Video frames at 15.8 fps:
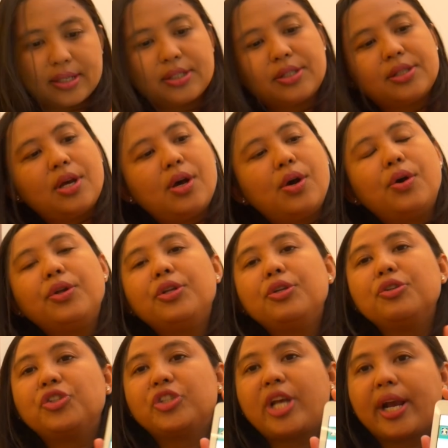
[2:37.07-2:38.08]
So
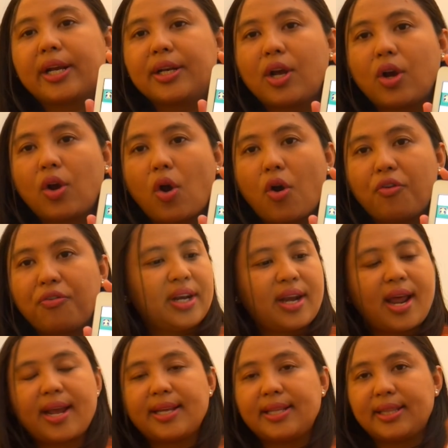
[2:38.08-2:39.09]
you check the
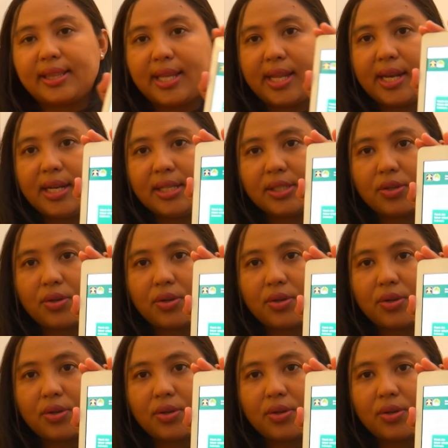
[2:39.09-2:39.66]
COVID-19.